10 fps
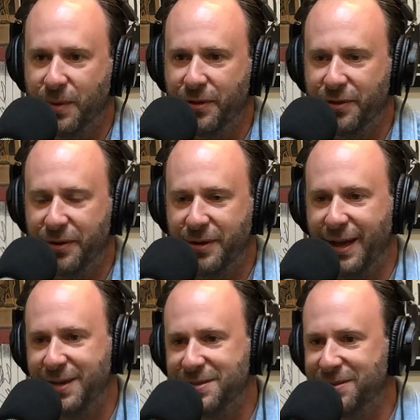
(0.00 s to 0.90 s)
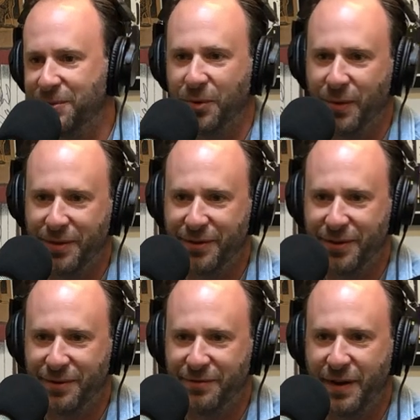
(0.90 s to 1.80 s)
whether they're guests or whether
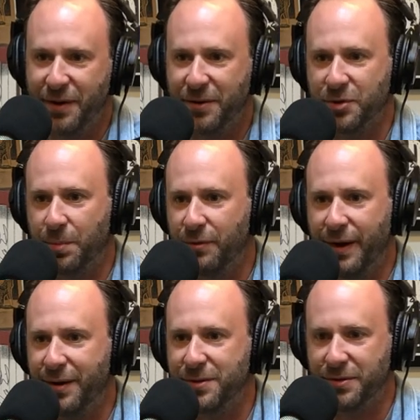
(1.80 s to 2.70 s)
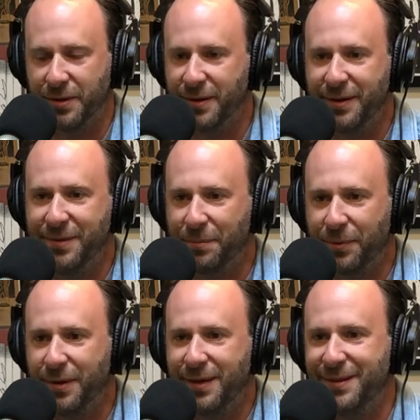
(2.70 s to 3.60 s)
they're vendors or purveyors or
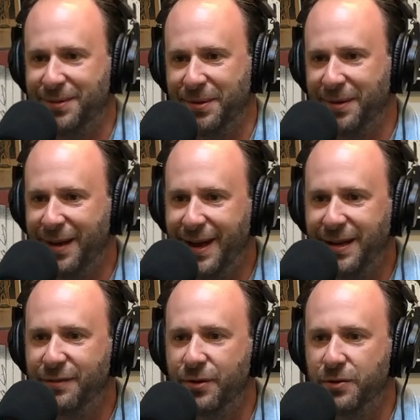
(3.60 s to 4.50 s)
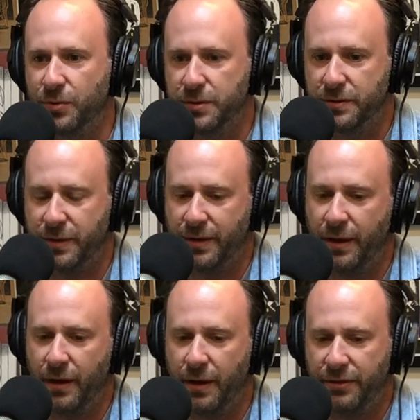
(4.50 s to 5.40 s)
employees or any of those sorts of
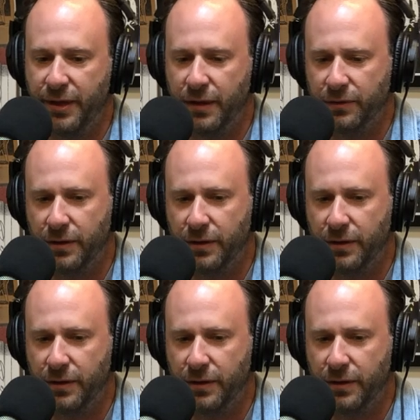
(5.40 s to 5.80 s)
things.